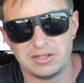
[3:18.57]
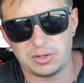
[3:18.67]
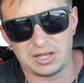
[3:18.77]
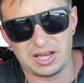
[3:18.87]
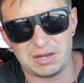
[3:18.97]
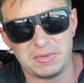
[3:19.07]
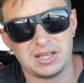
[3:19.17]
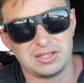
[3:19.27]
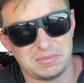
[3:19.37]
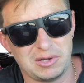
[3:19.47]
So I gotta
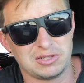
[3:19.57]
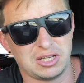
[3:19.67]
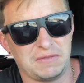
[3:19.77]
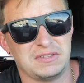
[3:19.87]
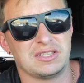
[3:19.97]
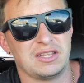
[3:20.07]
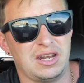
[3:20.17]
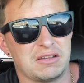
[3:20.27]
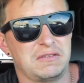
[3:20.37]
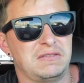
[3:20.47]
make it to the post office in the
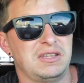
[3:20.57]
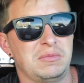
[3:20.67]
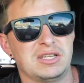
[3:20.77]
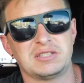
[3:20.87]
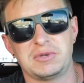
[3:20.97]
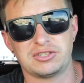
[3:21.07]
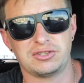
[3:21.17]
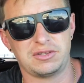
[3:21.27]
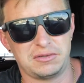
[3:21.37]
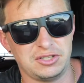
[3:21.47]
next 15 minutes to make
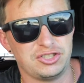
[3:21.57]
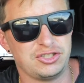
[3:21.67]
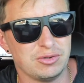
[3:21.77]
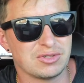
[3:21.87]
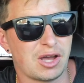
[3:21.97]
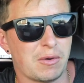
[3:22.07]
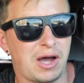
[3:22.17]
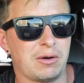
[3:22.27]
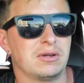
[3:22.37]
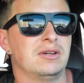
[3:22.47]
sure that these shoes go
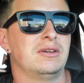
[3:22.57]
out.